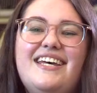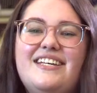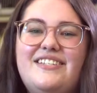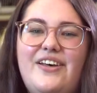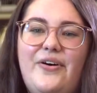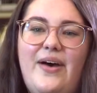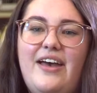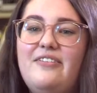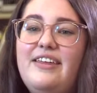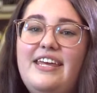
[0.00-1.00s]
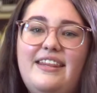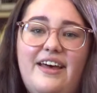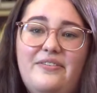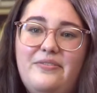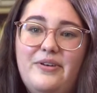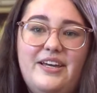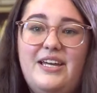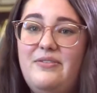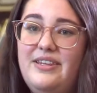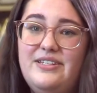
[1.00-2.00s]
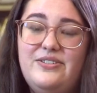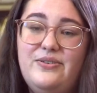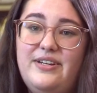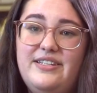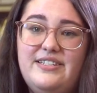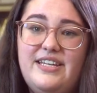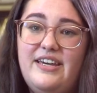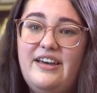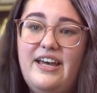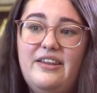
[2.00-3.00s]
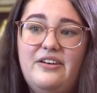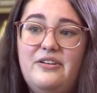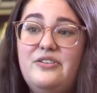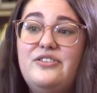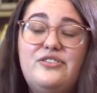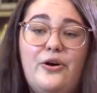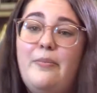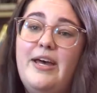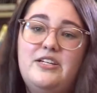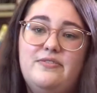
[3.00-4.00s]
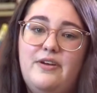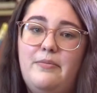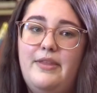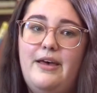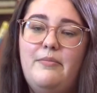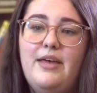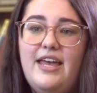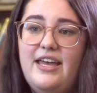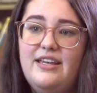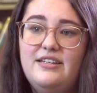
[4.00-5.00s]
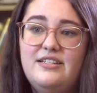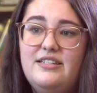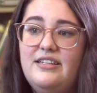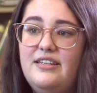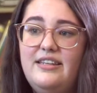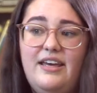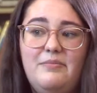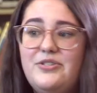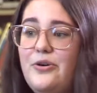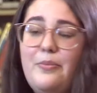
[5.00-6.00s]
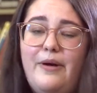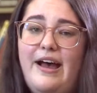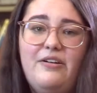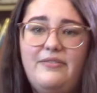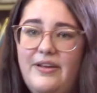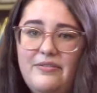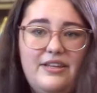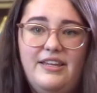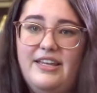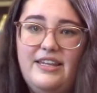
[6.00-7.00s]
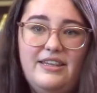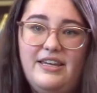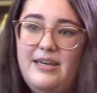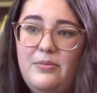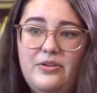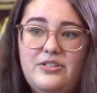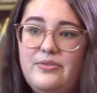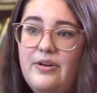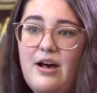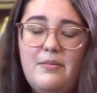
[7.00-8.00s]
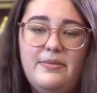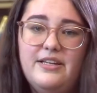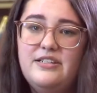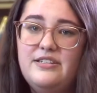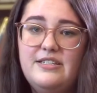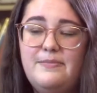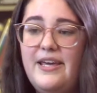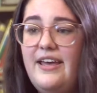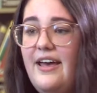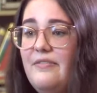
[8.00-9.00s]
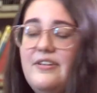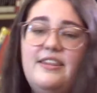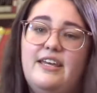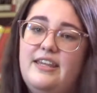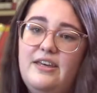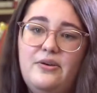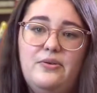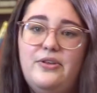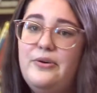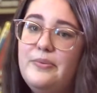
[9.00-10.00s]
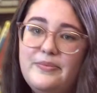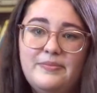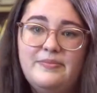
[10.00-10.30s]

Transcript: So I really love working with the students here. I learn so much from them and they, I'm so proud of everything that they're able to accomplish despite everything they go through.